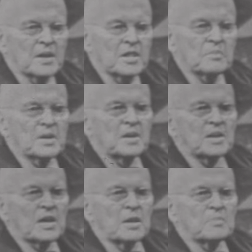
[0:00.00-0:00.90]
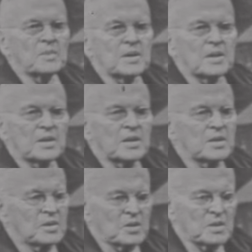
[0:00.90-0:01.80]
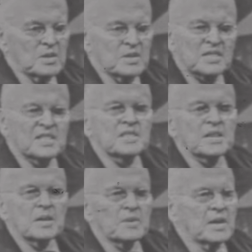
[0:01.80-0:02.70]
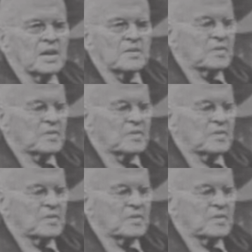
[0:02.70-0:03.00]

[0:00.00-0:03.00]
In the meantime, uh, the same kind